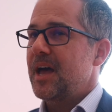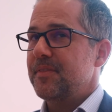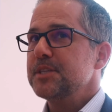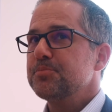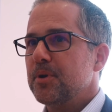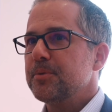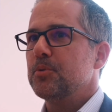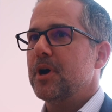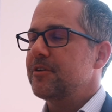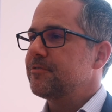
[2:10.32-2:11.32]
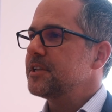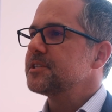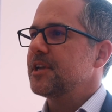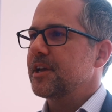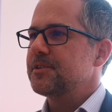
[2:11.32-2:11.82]
And that's probably why
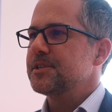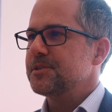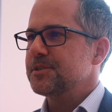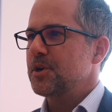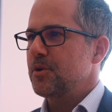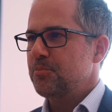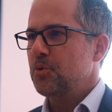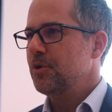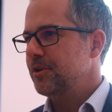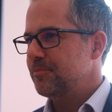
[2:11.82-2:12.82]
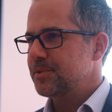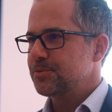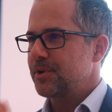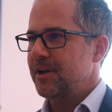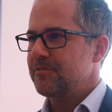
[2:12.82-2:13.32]
events like this are so important,
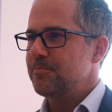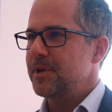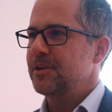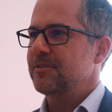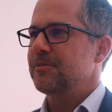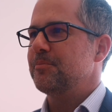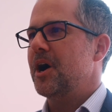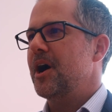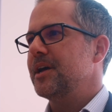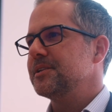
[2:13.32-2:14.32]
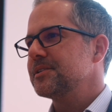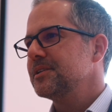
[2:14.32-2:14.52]
because we have the meeting of the minds,